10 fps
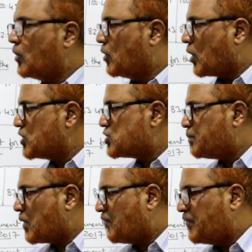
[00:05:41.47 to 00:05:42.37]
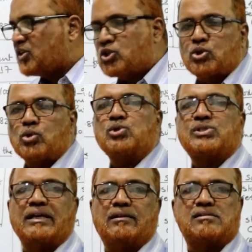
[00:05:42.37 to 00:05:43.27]
Gross profit to
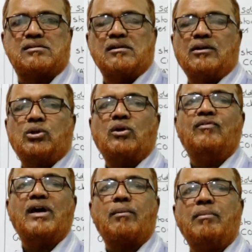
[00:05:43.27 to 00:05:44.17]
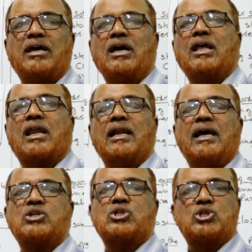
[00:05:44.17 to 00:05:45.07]
sales. So we are making a
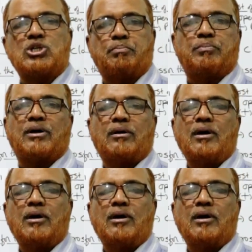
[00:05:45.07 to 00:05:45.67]
relationship.